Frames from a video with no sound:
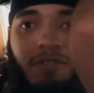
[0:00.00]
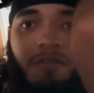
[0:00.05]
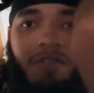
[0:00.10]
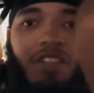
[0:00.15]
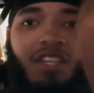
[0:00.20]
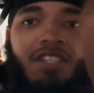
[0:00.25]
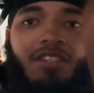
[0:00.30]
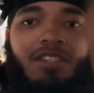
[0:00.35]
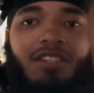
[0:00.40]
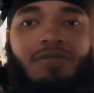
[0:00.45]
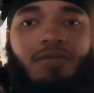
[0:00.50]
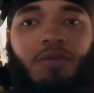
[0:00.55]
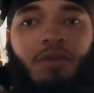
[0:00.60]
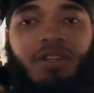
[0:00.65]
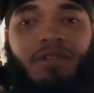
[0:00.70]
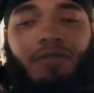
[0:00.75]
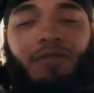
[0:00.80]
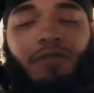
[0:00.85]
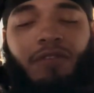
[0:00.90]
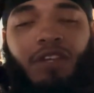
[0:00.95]
This
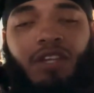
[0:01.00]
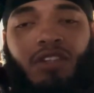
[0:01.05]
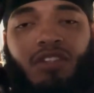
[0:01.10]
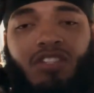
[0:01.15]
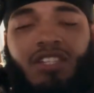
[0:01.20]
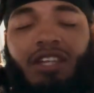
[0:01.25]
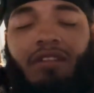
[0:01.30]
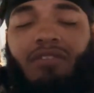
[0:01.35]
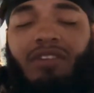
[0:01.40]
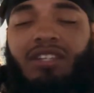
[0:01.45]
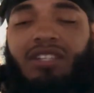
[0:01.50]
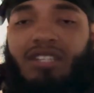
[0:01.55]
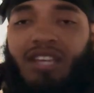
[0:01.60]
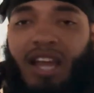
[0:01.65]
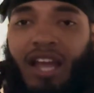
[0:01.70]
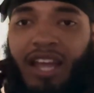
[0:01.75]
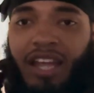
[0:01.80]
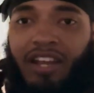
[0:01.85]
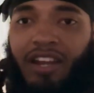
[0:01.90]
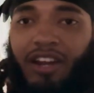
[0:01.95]
one feels even
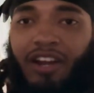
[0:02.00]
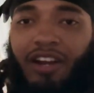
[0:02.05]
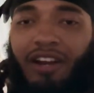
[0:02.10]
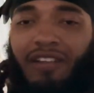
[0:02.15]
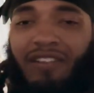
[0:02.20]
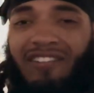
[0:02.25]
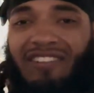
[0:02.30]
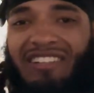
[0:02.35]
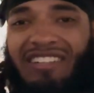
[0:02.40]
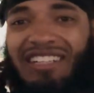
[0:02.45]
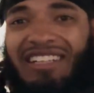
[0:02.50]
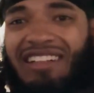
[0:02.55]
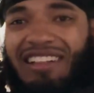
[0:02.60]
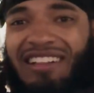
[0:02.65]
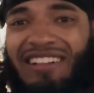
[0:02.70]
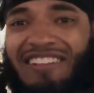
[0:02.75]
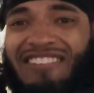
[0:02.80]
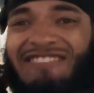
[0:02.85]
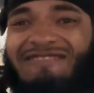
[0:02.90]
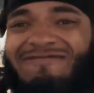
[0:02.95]
tighter.
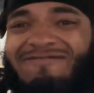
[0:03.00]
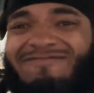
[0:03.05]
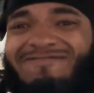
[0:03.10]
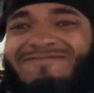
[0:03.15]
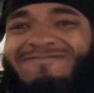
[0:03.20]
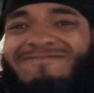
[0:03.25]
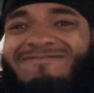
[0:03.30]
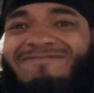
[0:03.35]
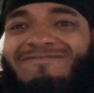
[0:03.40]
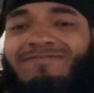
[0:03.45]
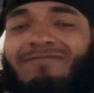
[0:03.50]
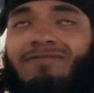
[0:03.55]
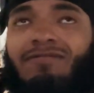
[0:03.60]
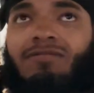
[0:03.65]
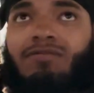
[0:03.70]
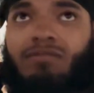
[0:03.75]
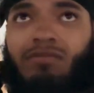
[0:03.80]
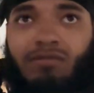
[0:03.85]
I don't